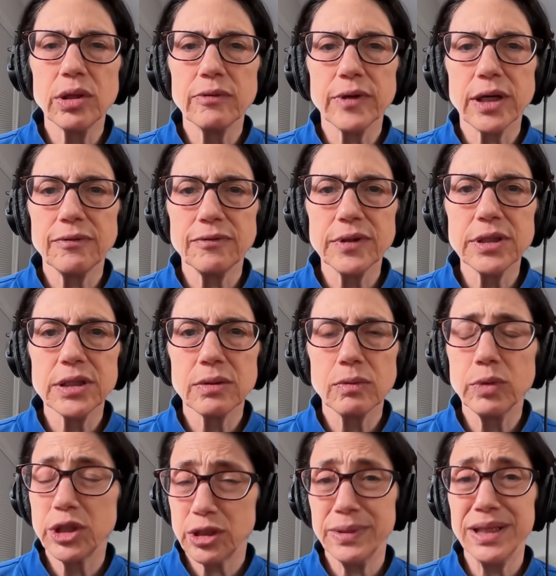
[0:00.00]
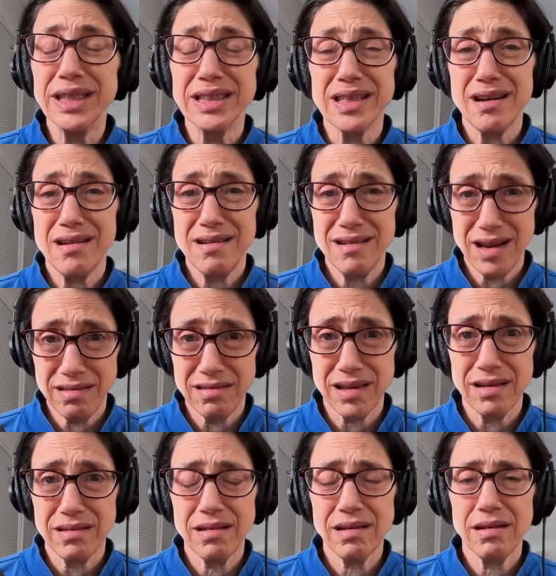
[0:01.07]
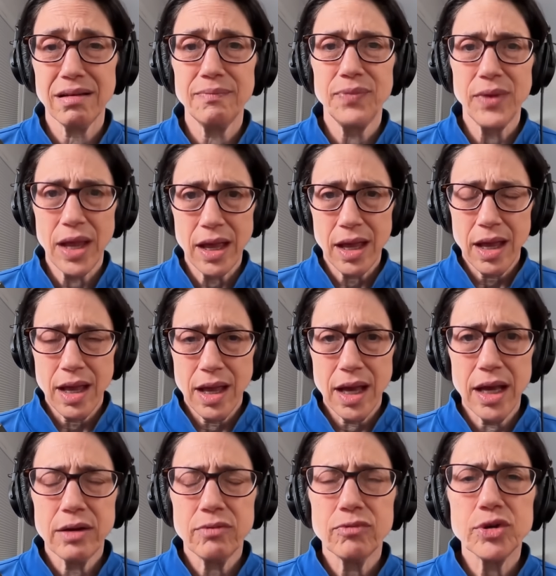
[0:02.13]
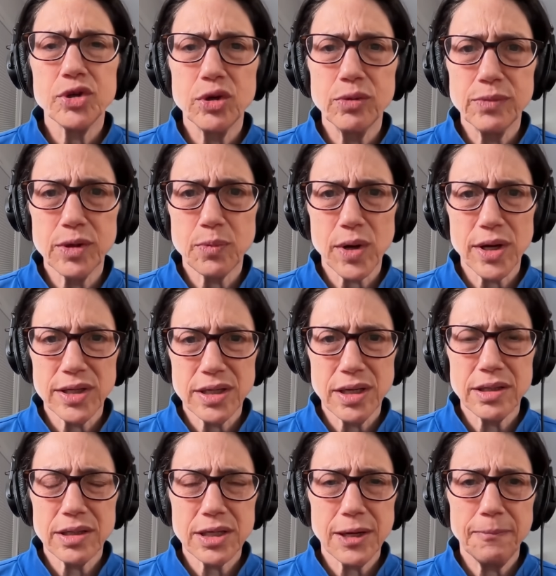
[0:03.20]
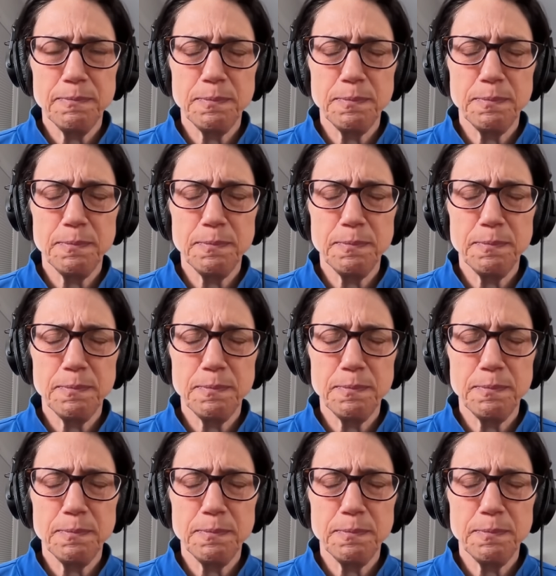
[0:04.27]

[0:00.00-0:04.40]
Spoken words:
of office, which means nothing to him, and resume the presidency.